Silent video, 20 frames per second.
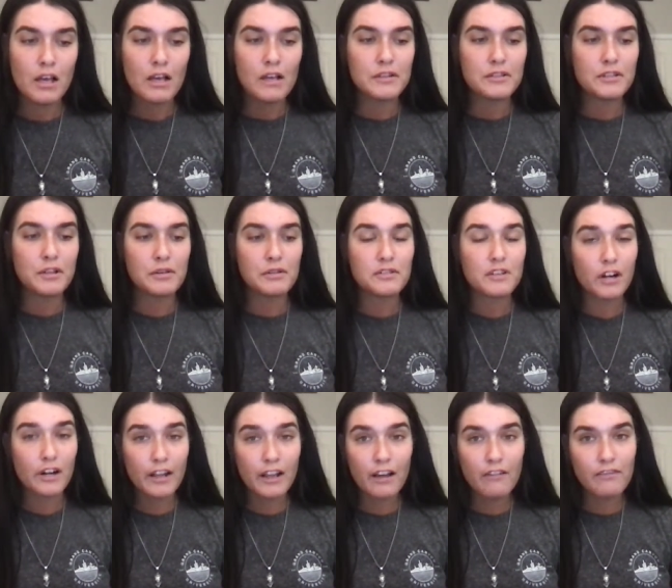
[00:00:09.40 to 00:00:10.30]
So
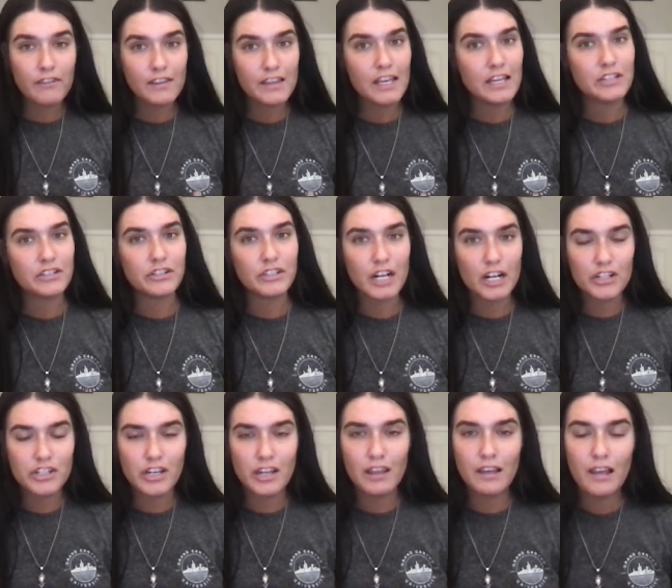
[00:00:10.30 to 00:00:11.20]
starting off with
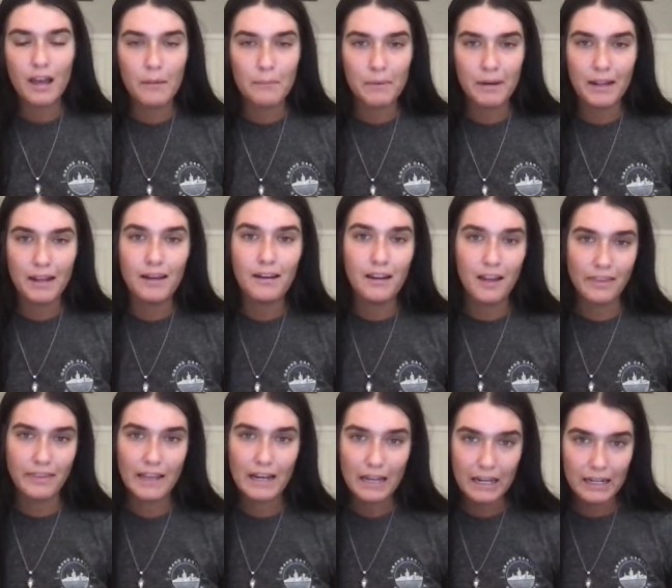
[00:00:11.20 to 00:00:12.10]
introduction of the company, not
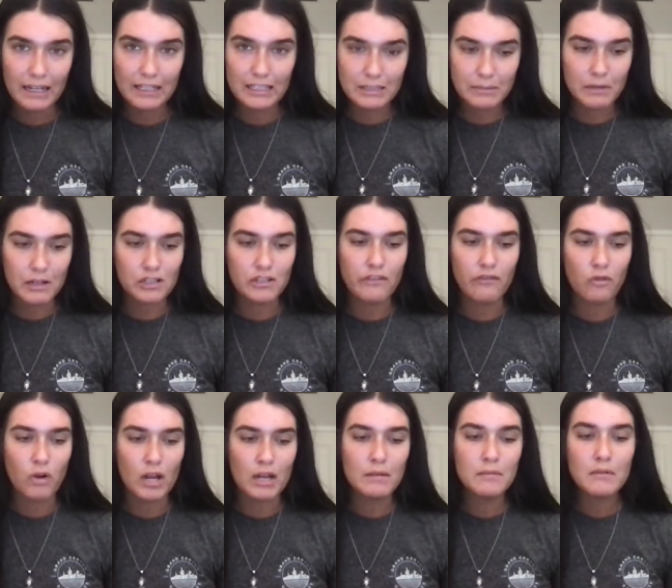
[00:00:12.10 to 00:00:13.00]
that it needs much of
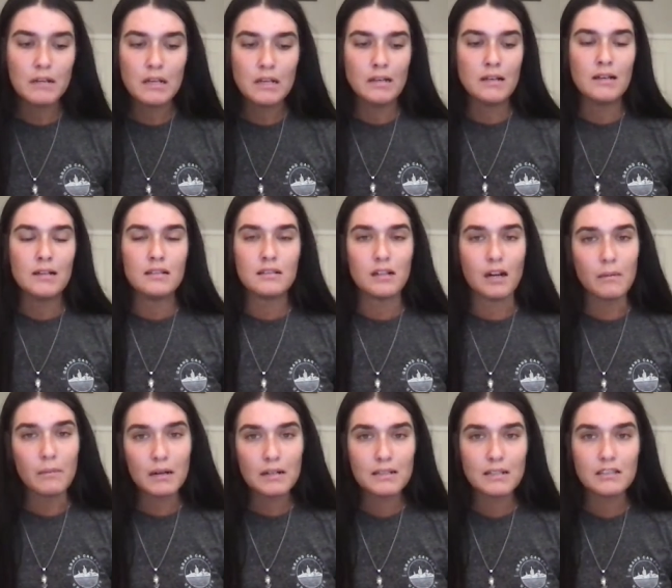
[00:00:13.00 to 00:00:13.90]
one,
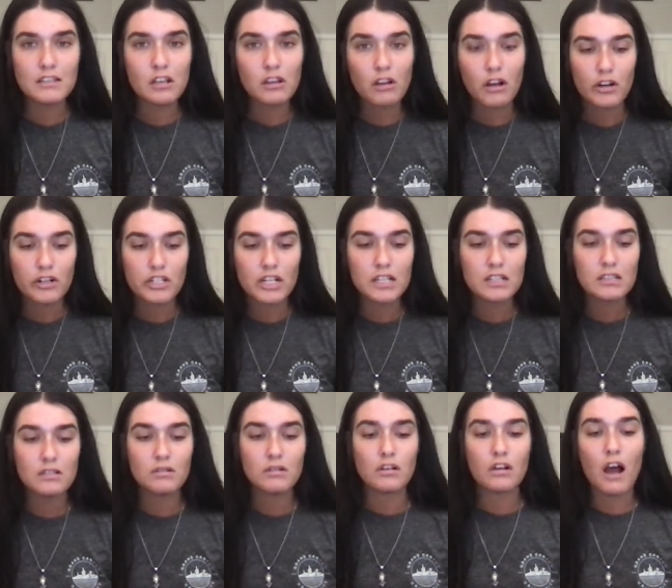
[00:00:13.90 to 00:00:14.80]
Starbucks is the
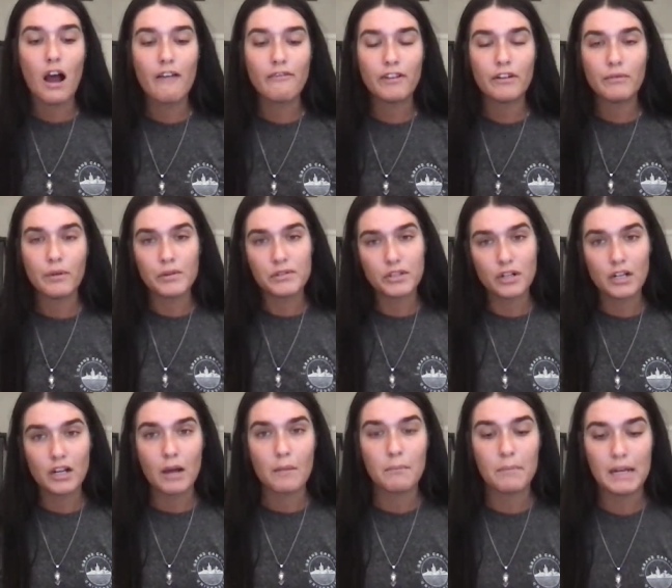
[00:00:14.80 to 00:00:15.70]
largest coffee roaster
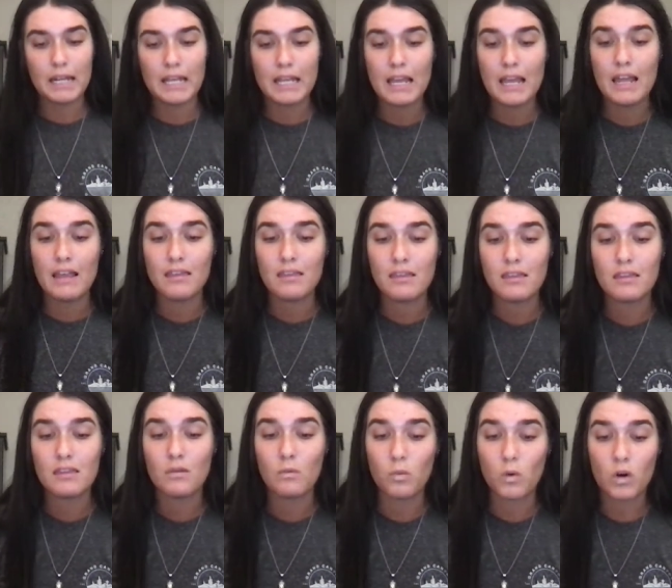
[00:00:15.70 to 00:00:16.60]
company in
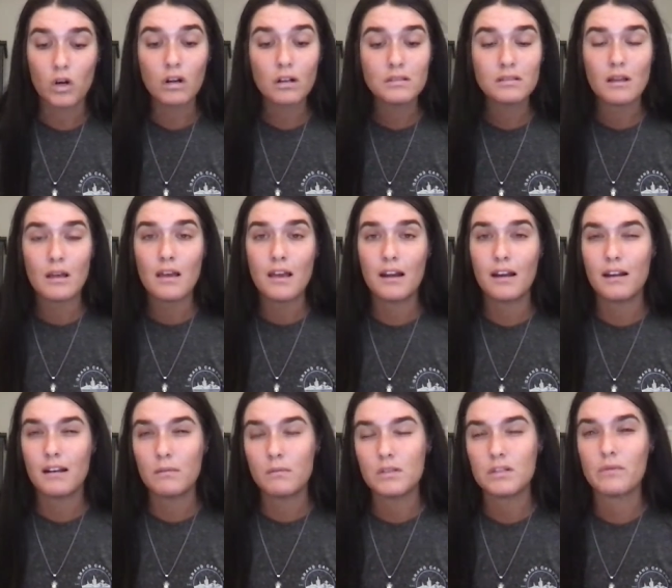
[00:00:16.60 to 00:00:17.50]
the world, and
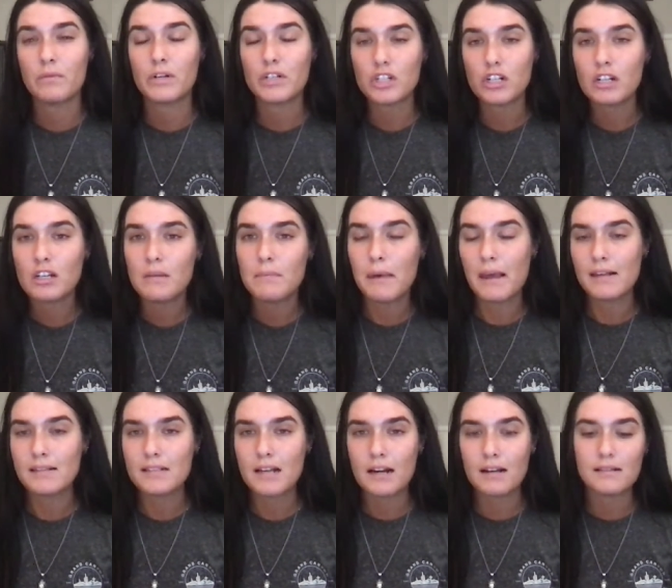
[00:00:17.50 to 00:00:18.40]
it was originally
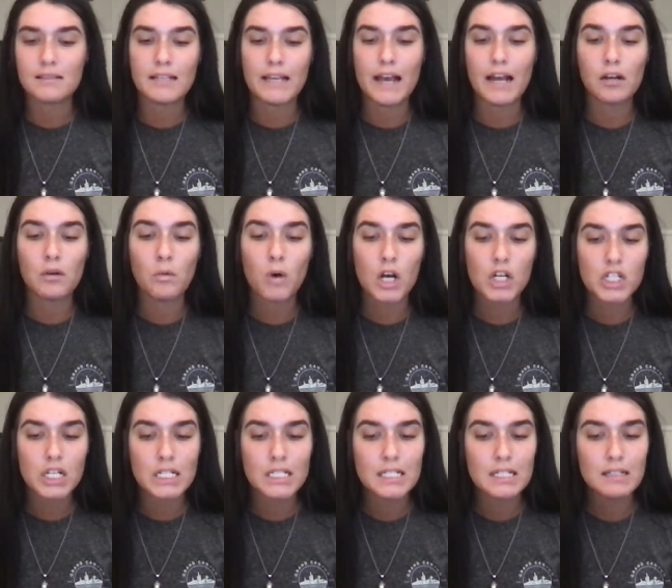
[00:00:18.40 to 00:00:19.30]
based out of Seattle,
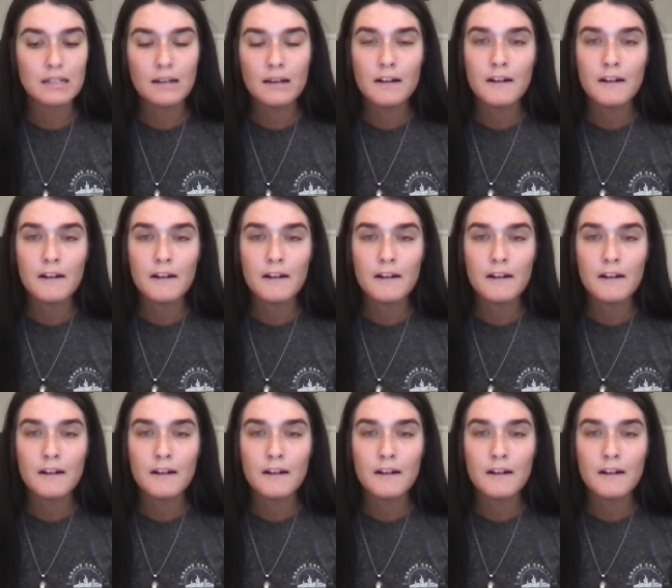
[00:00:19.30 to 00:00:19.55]
Washington.